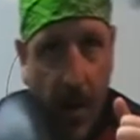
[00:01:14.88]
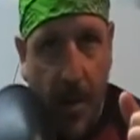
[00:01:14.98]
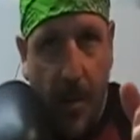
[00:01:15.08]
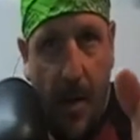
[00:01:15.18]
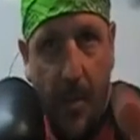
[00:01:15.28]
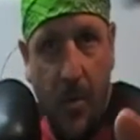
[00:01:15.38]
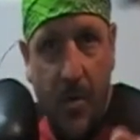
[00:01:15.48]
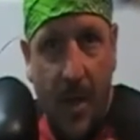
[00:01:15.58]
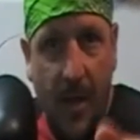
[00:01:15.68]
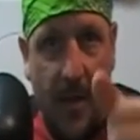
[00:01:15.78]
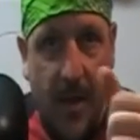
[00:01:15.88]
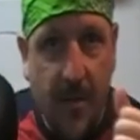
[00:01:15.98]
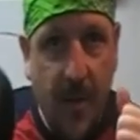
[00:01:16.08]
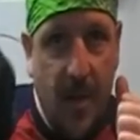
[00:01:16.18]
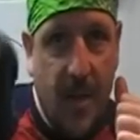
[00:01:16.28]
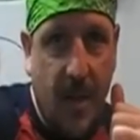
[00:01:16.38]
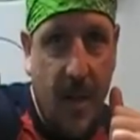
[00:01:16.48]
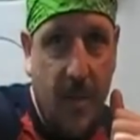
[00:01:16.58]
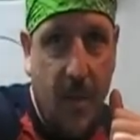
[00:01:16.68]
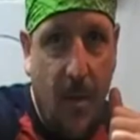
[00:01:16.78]
So when I punch like this
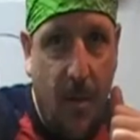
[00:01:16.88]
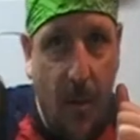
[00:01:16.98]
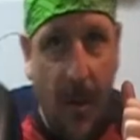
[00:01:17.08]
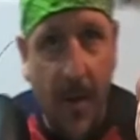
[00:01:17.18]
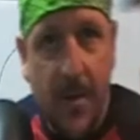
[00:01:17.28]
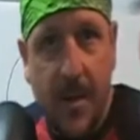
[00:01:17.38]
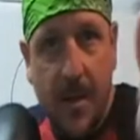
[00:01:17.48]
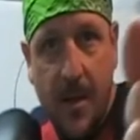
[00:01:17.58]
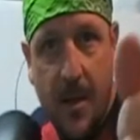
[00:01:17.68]
vertically with the thumb out,